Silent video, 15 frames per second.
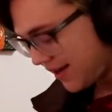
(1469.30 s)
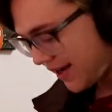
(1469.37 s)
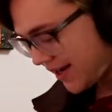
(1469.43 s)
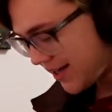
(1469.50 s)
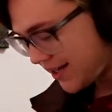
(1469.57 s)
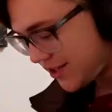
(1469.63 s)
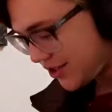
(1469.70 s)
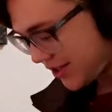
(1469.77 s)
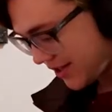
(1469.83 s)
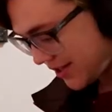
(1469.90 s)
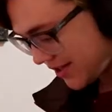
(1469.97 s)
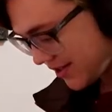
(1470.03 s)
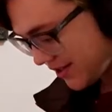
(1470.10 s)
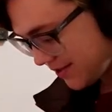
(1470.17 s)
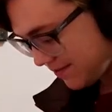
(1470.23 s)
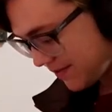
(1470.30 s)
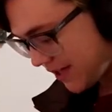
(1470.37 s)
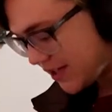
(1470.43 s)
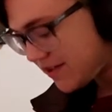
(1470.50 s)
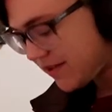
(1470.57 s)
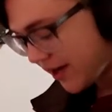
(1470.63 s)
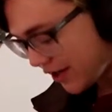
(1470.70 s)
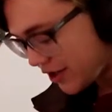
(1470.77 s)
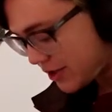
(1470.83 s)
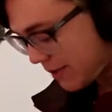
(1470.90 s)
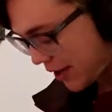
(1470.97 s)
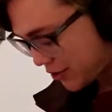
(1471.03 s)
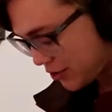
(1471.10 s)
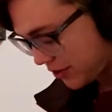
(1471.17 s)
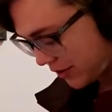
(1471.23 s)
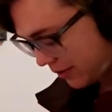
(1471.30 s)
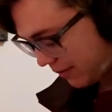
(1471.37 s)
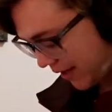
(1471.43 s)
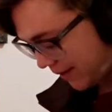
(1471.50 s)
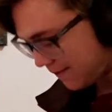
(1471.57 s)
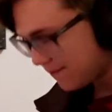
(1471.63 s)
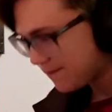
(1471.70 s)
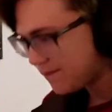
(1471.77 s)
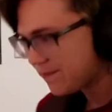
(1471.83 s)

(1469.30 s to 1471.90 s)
he's very special to me.